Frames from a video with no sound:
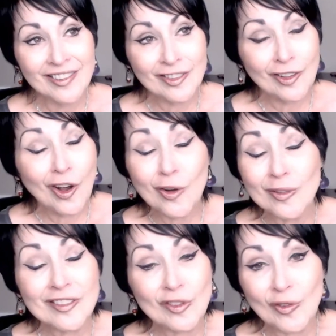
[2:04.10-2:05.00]
They're
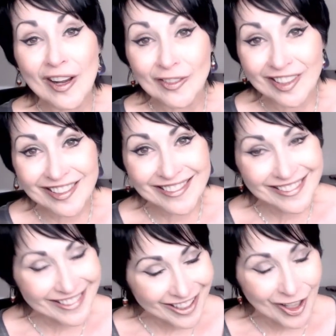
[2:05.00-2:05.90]
always around us
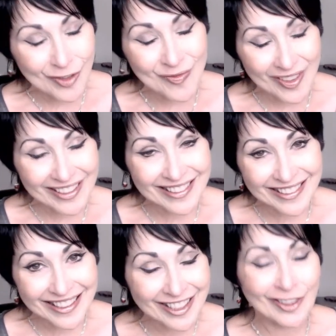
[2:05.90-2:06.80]
to help
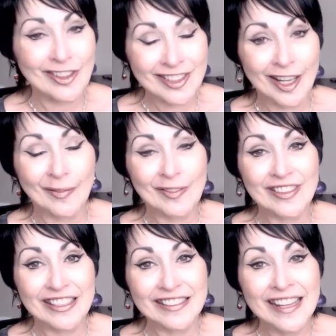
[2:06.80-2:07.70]
us in our time of
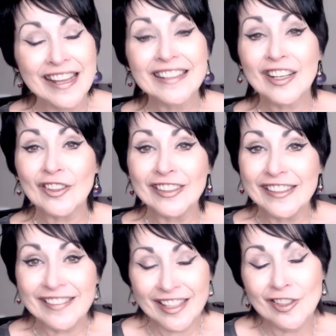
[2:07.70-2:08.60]
need. Carrie Lee,
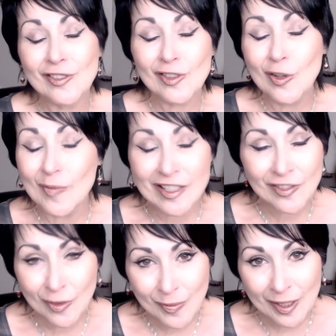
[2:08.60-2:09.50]
thank you so much
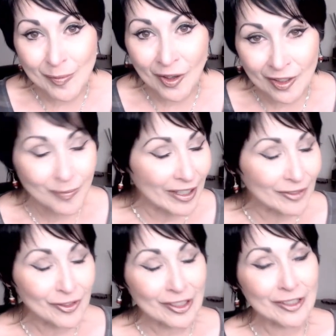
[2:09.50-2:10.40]
for being part of my
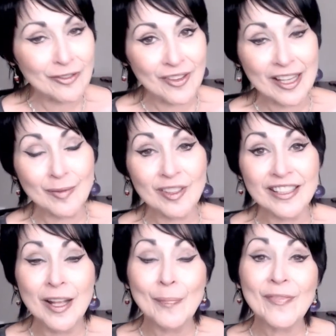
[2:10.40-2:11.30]
Infinity
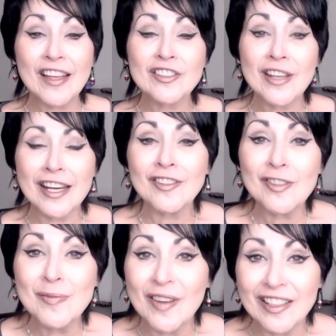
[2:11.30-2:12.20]
family. And to
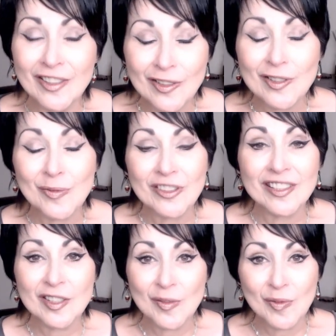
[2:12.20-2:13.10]
everybody who's
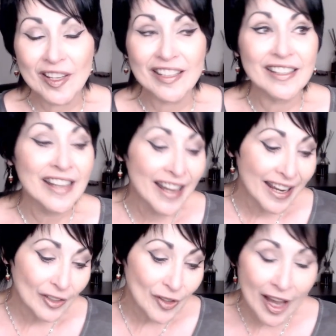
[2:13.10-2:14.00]
participated,
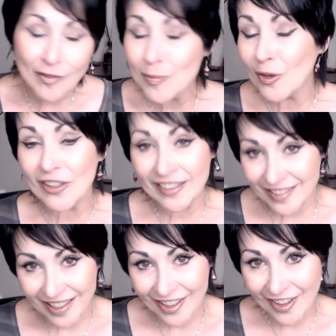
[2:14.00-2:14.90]
if you have a burning
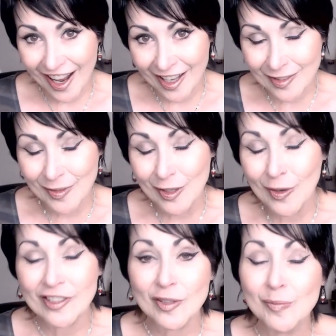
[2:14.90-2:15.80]
desire to ask me a
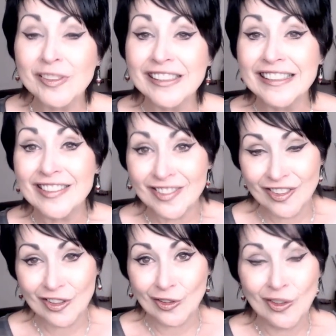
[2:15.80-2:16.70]
question, please
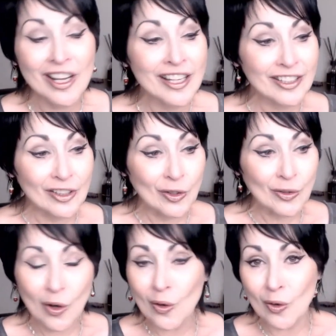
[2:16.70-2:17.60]
do, you know,
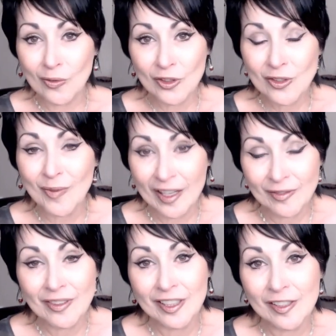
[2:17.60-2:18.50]
go over to my
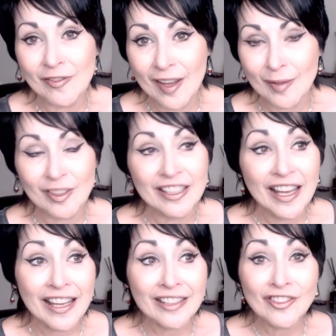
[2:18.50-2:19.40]
Infinity family
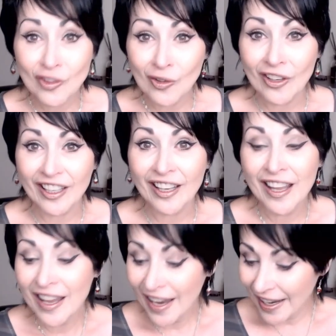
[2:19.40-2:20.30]
and join.
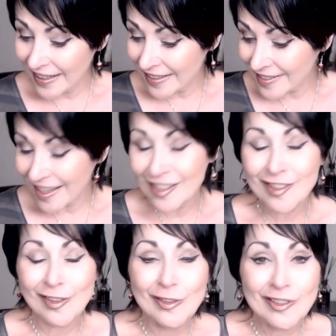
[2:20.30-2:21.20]
It is
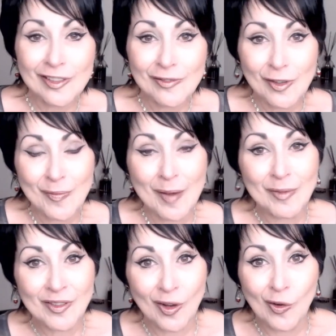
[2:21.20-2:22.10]
exclusive for
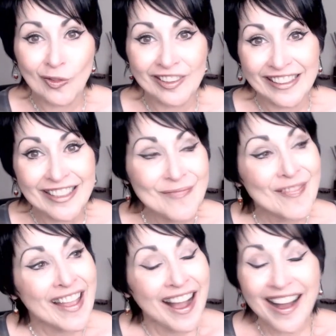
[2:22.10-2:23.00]
members only.
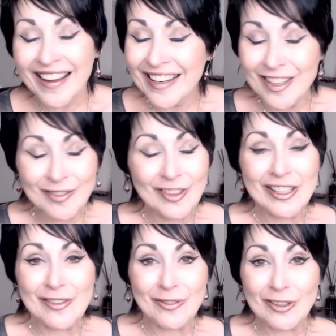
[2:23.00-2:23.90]
I am
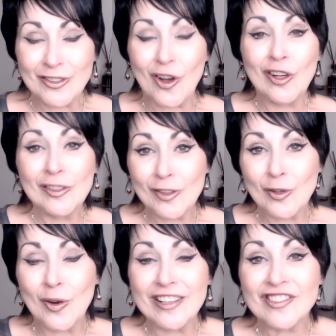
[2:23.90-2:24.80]
looking forward to all of your
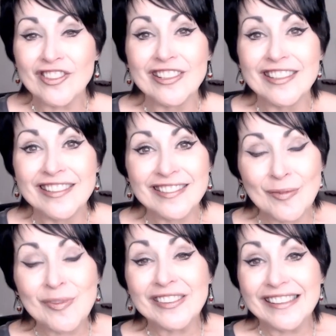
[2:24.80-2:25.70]
questions.
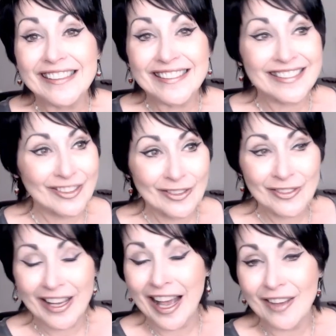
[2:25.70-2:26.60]
Please, you know, if
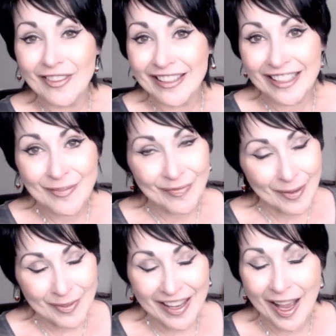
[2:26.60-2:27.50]
you have any, I'd
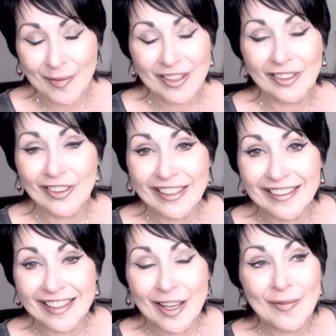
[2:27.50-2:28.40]
be happy to look at
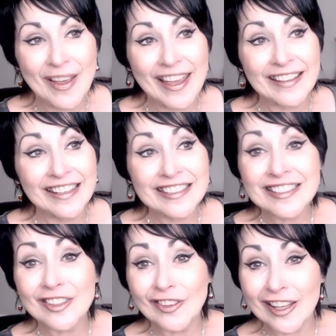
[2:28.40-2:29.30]
them. And
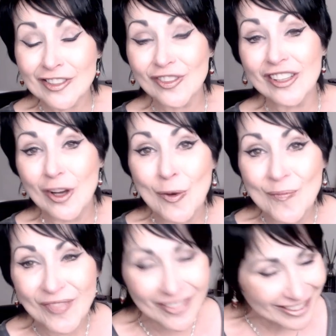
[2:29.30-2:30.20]
until next video,
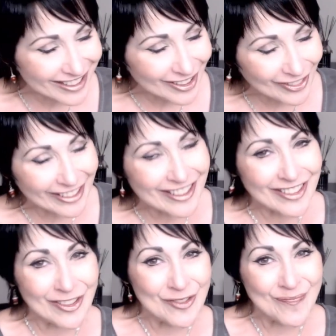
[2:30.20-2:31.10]
we'll see you really
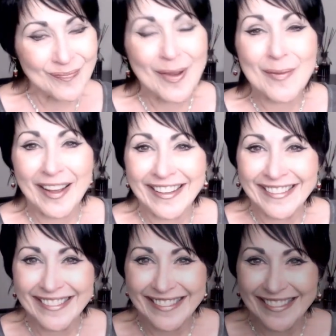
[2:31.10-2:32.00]
soon.
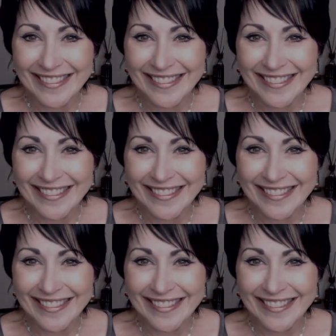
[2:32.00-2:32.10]
Bye-bye.